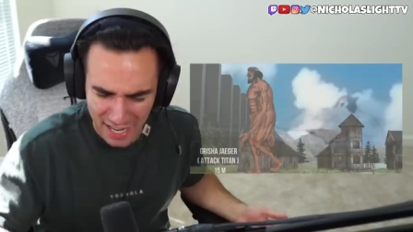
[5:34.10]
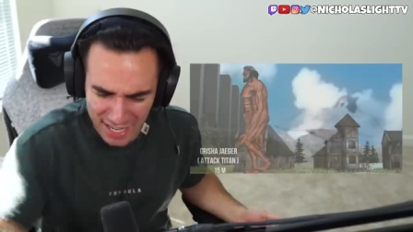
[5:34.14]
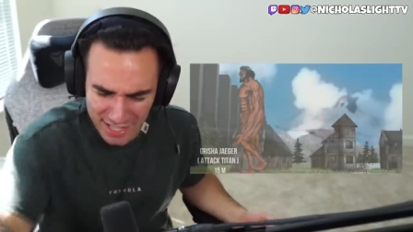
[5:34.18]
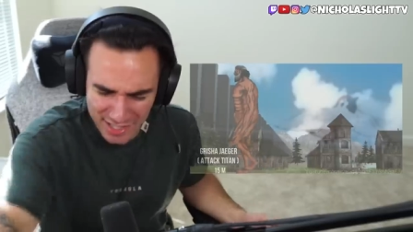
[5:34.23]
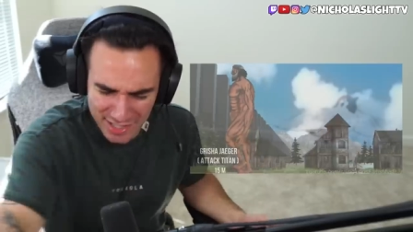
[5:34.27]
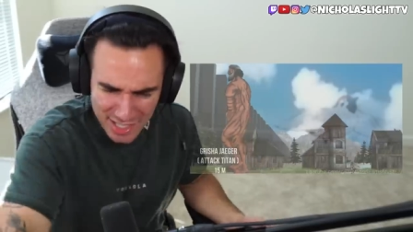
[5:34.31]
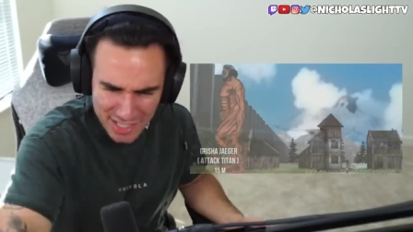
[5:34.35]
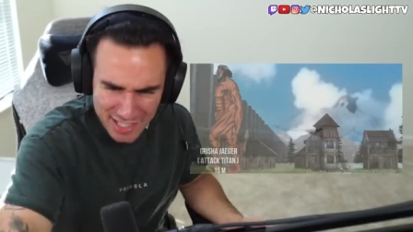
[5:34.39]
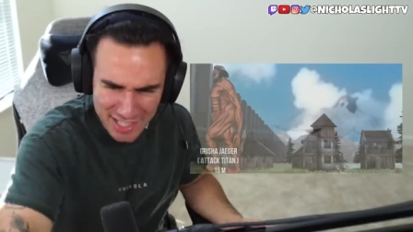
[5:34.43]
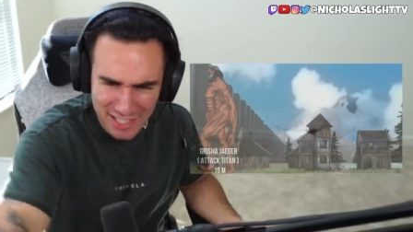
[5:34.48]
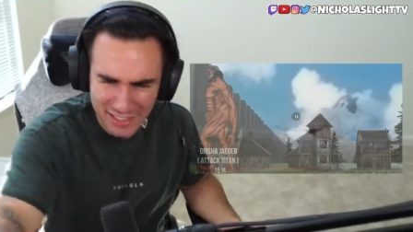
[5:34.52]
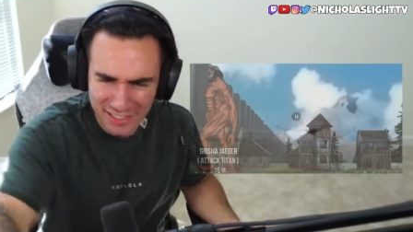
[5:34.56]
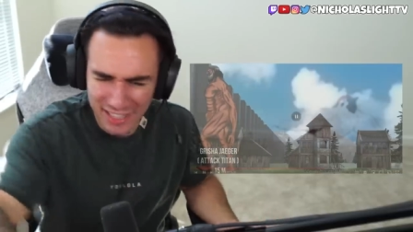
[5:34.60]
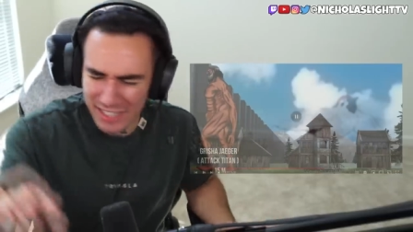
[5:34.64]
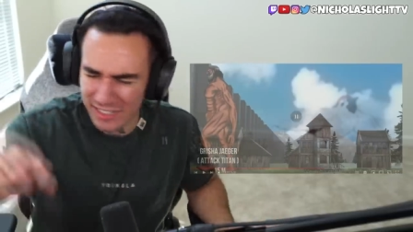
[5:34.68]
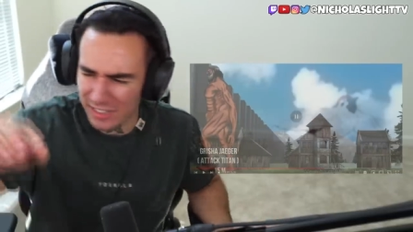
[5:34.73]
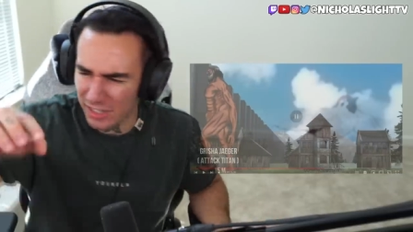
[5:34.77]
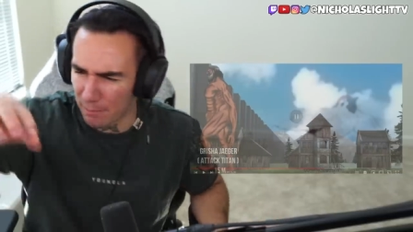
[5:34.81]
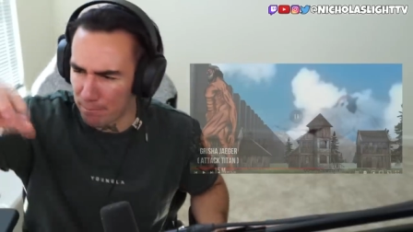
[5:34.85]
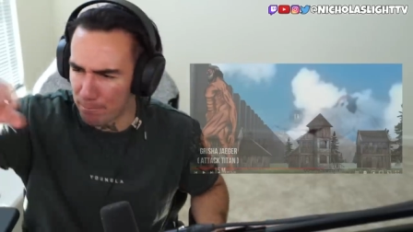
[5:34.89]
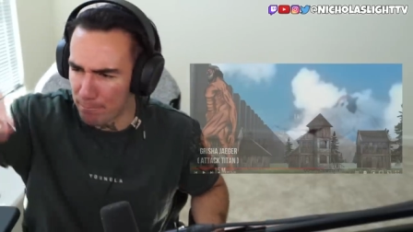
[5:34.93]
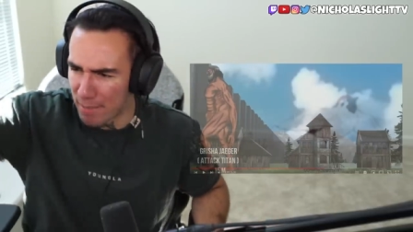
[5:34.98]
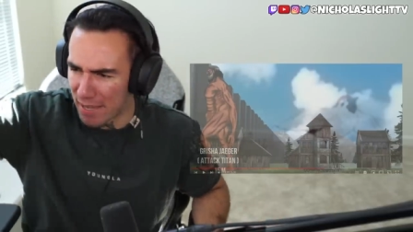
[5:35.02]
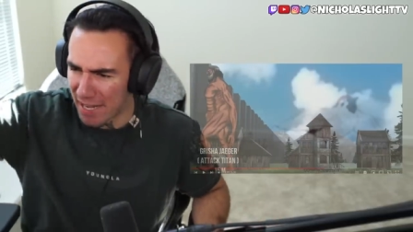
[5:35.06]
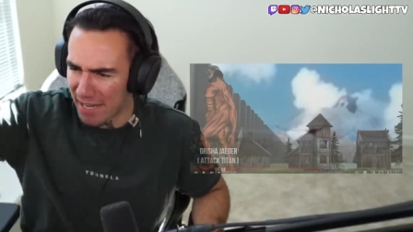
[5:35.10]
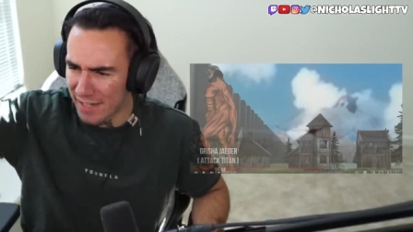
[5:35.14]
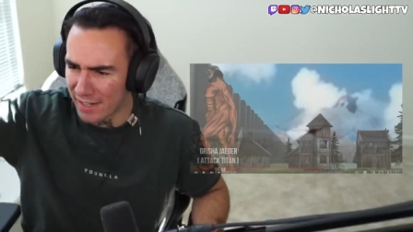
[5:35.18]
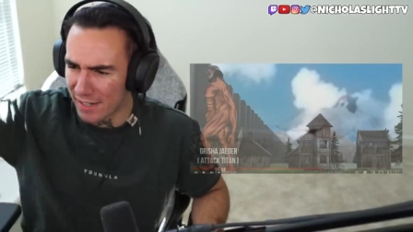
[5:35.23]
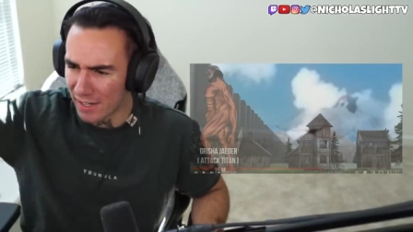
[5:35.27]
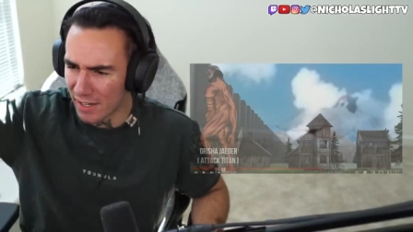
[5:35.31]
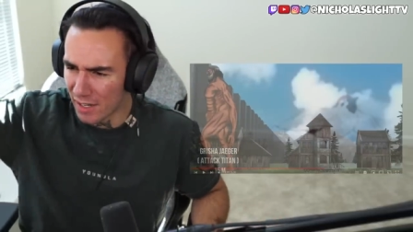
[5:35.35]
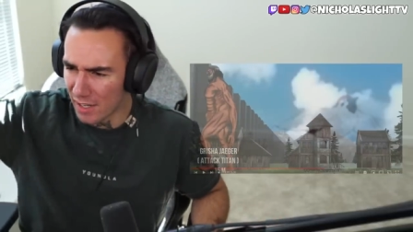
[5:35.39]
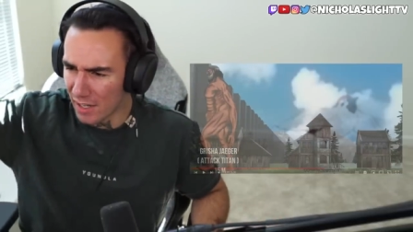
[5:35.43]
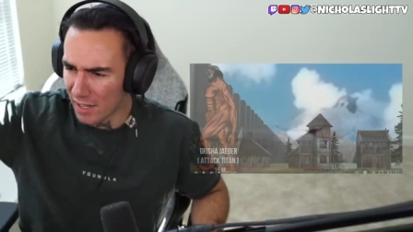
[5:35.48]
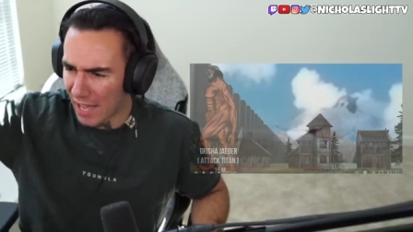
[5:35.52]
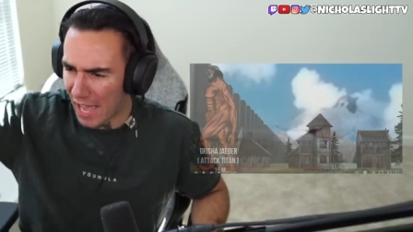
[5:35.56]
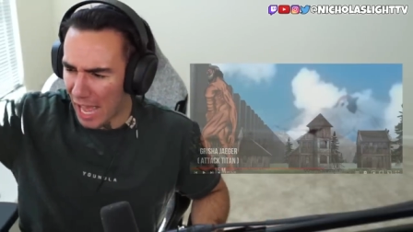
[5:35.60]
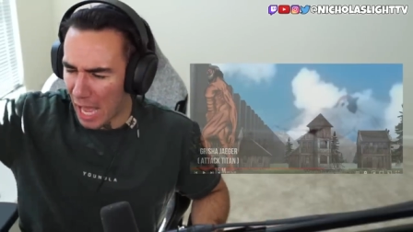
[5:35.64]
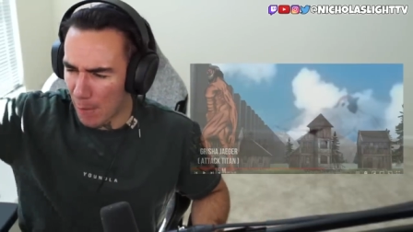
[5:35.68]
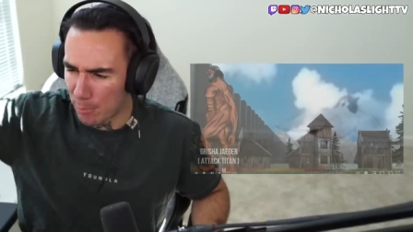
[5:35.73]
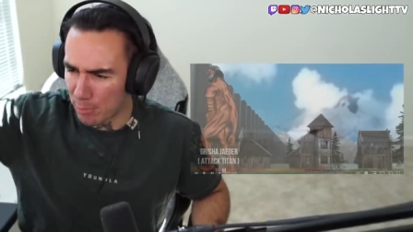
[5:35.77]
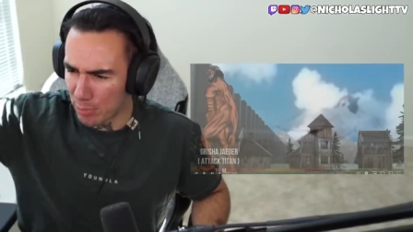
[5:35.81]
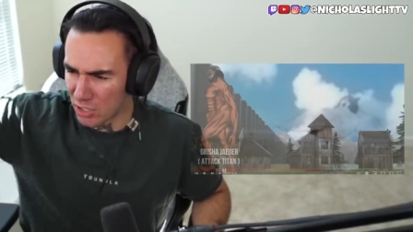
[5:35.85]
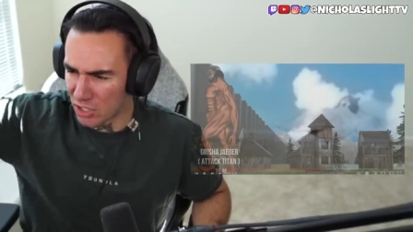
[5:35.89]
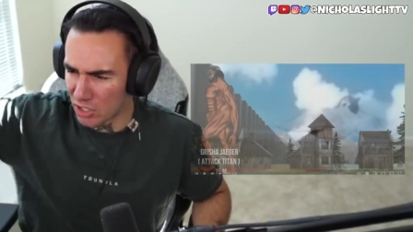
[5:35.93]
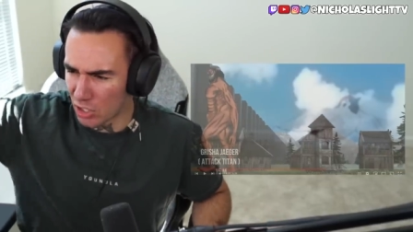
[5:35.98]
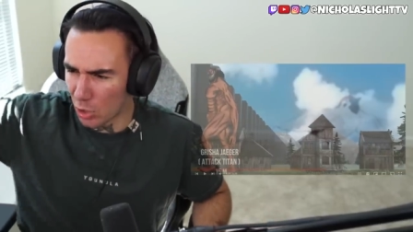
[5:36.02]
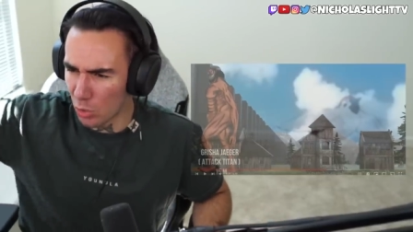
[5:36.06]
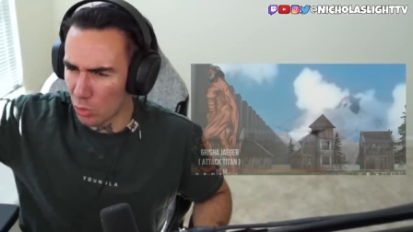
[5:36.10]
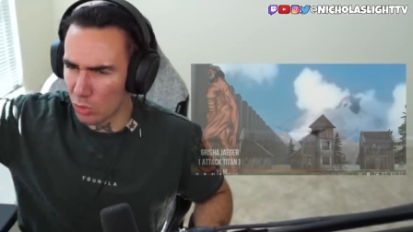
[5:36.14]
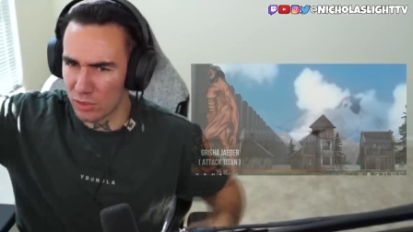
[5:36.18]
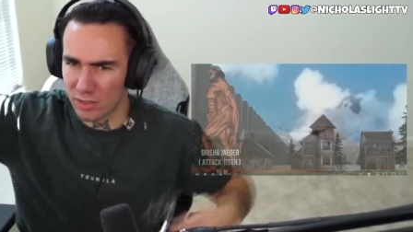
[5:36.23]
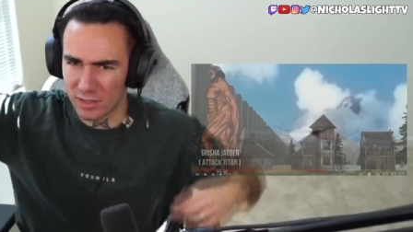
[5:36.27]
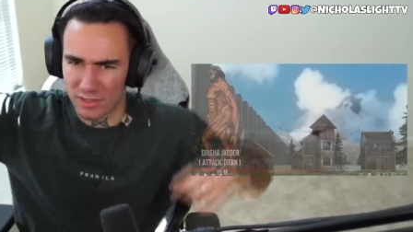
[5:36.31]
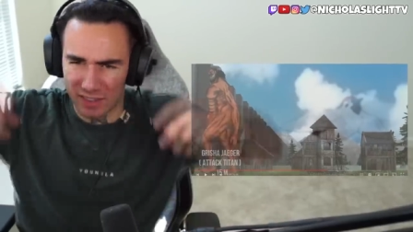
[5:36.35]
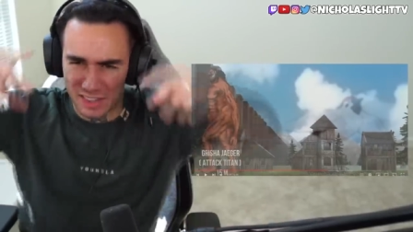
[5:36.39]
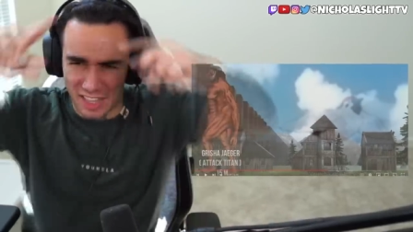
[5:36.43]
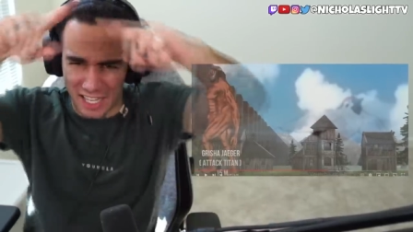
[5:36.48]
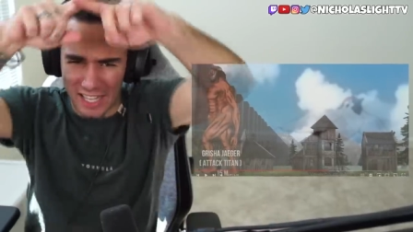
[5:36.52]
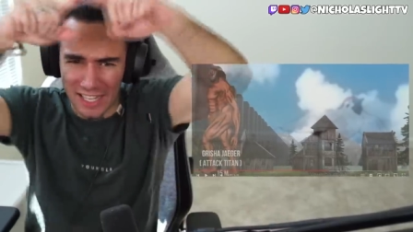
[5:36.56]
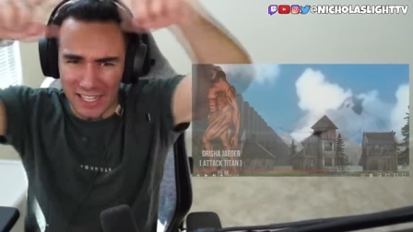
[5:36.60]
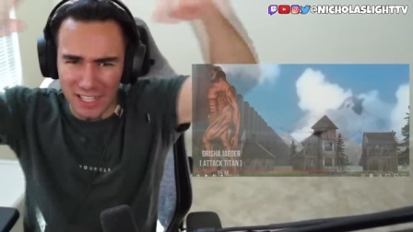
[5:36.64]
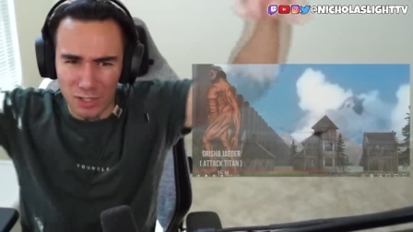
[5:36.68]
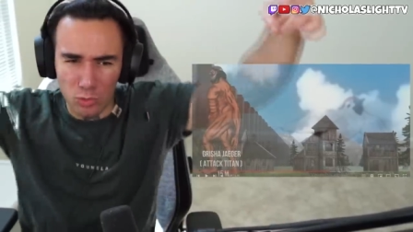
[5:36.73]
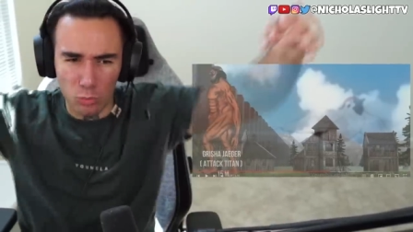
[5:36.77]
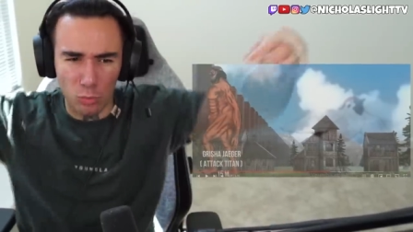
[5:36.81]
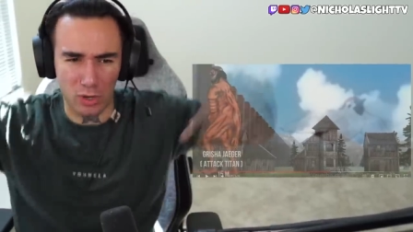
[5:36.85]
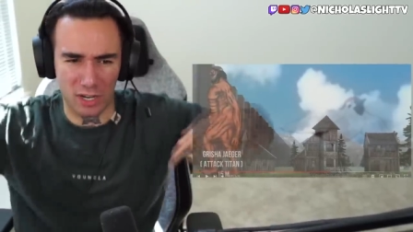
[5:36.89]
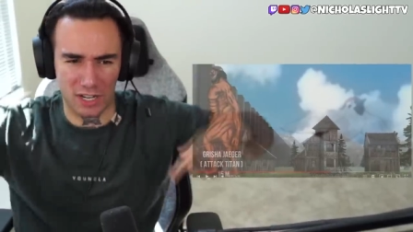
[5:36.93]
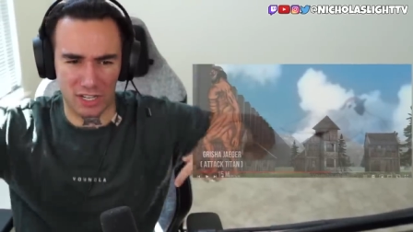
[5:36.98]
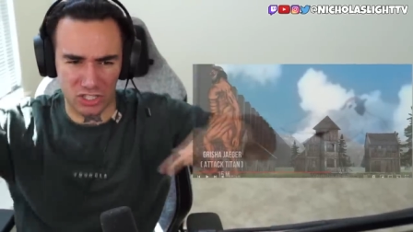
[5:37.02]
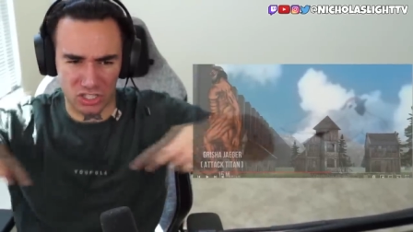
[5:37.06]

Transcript: Is this in like the mid episode thing where